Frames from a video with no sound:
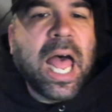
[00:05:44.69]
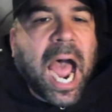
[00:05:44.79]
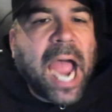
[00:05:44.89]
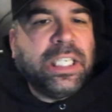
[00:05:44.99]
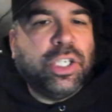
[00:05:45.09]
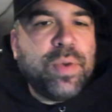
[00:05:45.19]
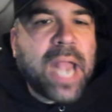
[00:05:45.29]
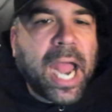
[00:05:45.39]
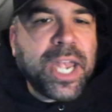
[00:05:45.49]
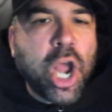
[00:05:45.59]
I do
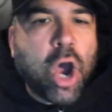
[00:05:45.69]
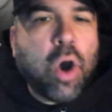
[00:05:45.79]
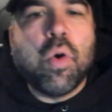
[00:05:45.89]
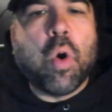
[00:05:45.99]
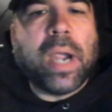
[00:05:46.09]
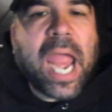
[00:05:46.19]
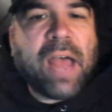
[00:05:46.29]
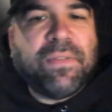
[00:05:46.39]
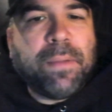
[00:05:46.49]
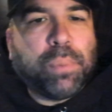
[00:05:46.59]
not know or have
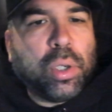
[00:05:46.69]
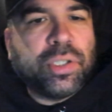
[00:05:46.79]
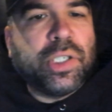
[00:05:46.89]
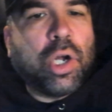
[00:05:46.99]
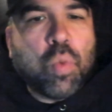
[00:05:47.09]
a personal